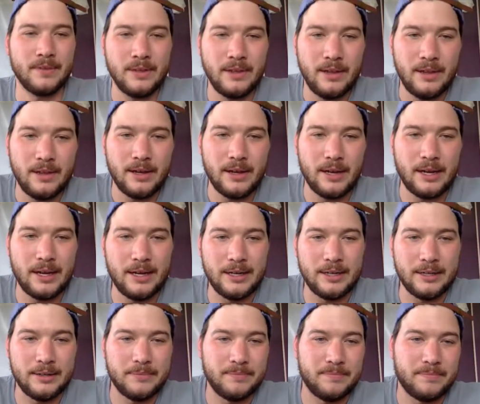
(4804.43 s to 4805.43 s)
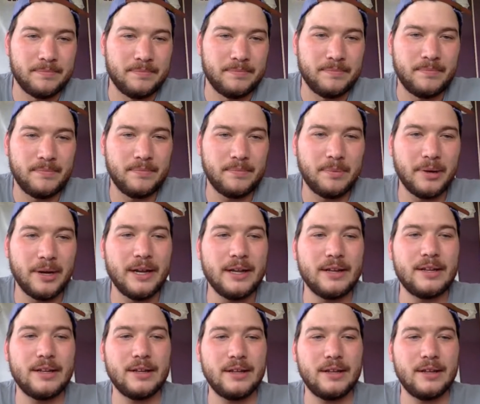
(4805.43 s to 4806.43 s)
Yeah. Um.
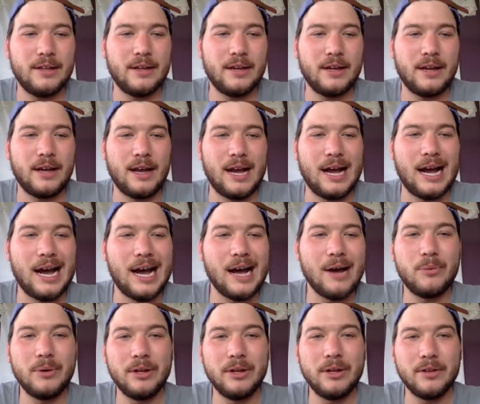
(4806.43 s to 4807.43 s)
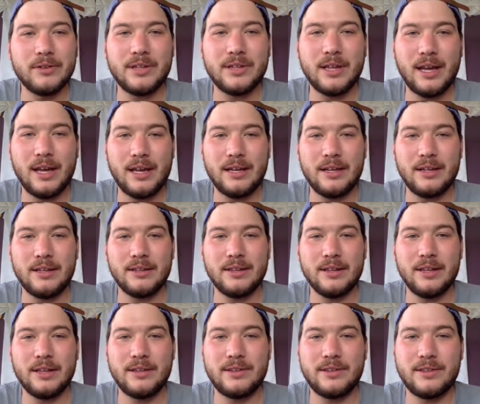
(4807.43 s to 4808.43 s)
But I will say,
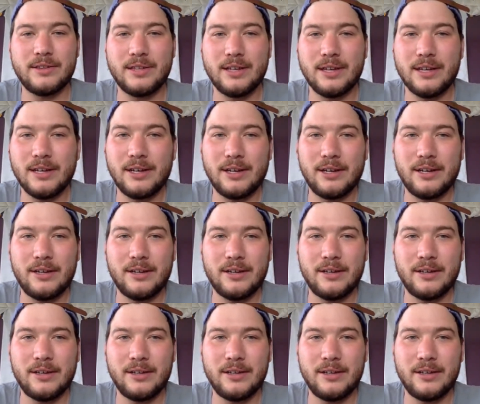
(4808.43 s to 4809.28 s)
let's. Uh.